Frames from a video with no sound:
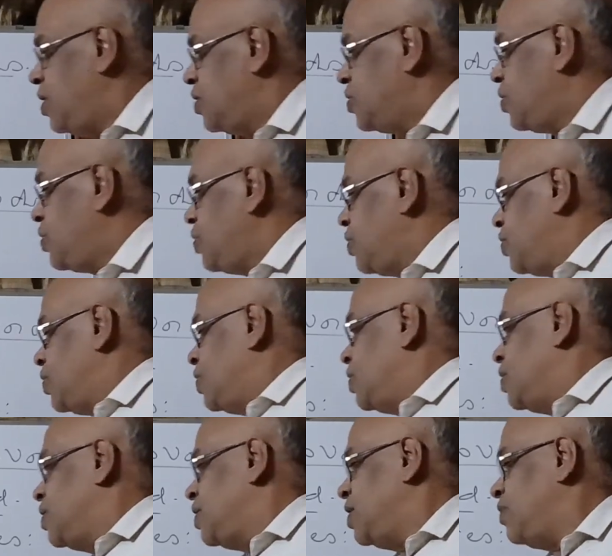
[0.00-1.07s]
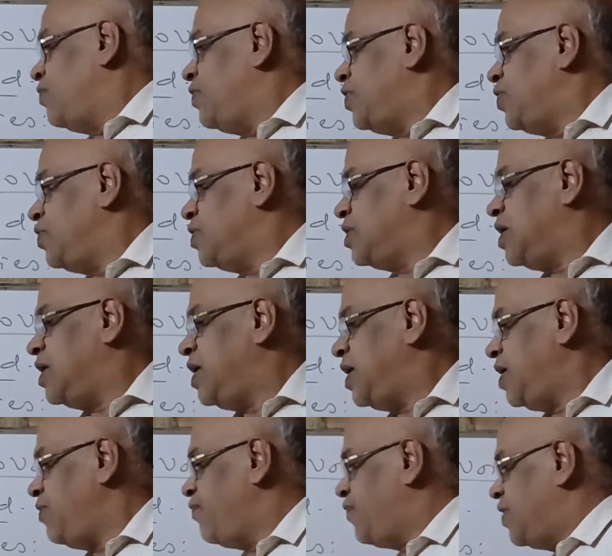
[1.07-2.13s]
So which you studied
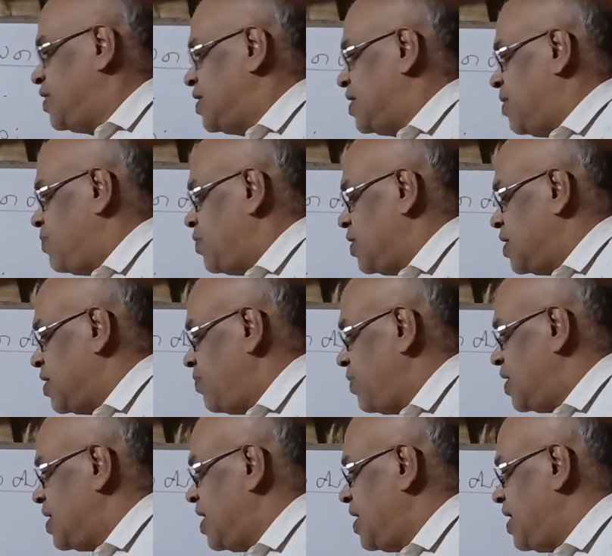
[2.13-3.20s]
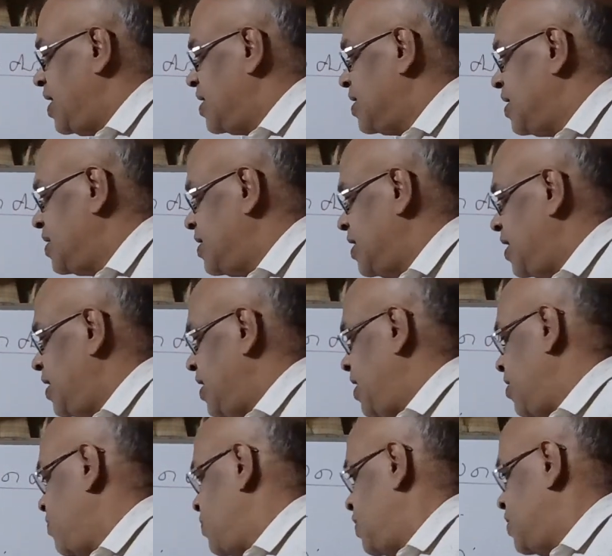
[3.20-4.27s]
in first chapter, chemical reactions and
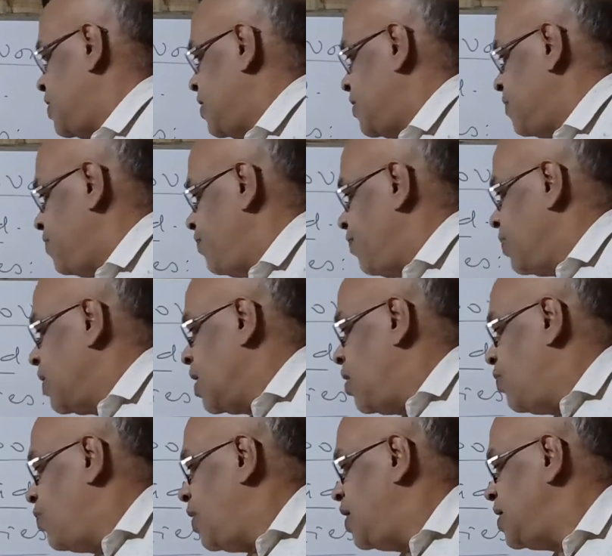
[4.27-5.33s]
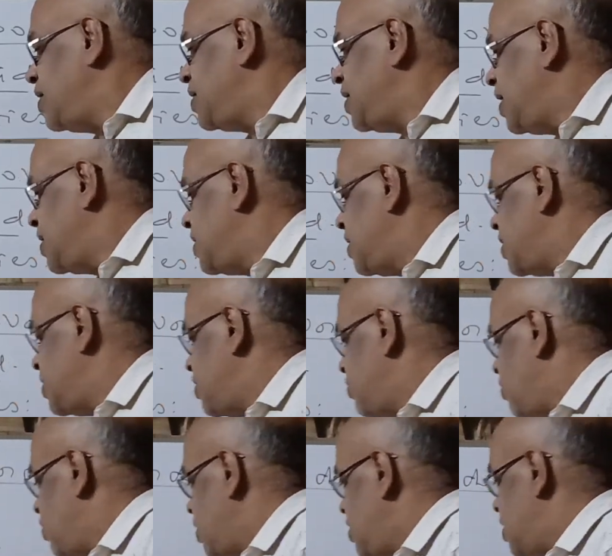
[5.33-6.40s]
equation. What is
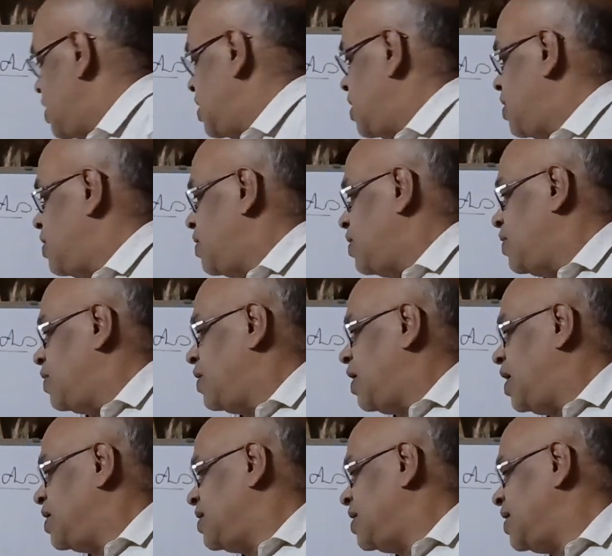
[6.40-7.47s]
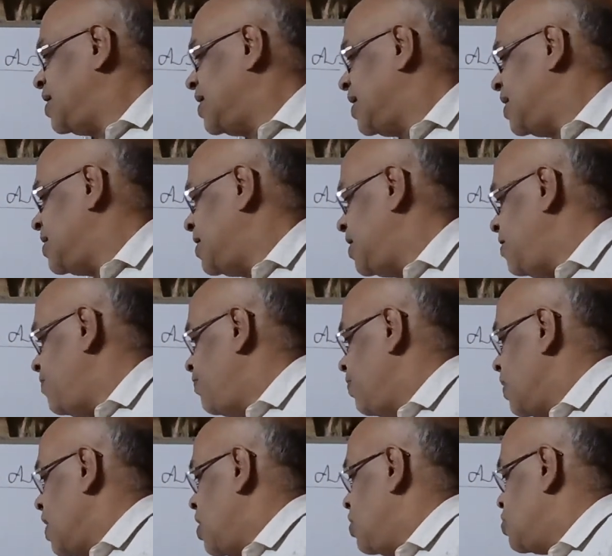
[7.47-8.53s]
CH3COOH acetic acid?
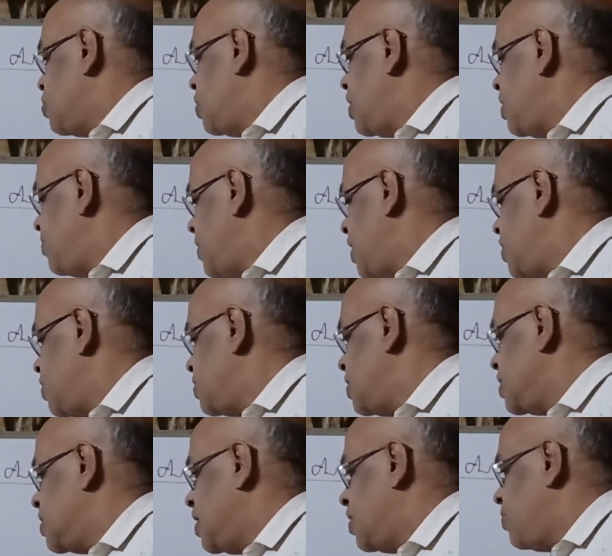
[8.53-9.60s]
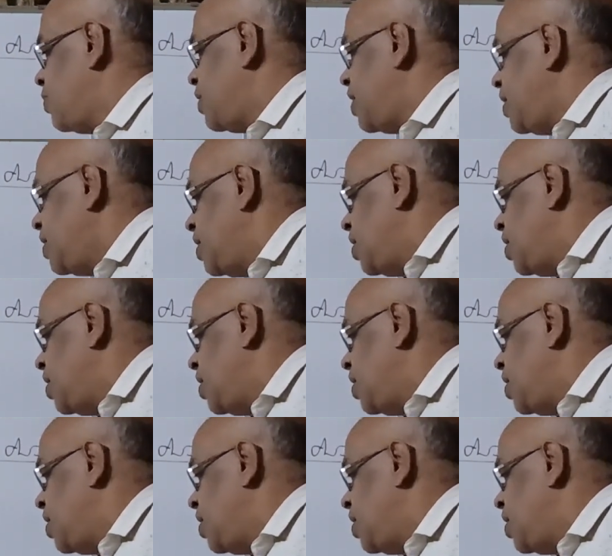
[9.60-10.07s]
Sodium hydrogen carbonate.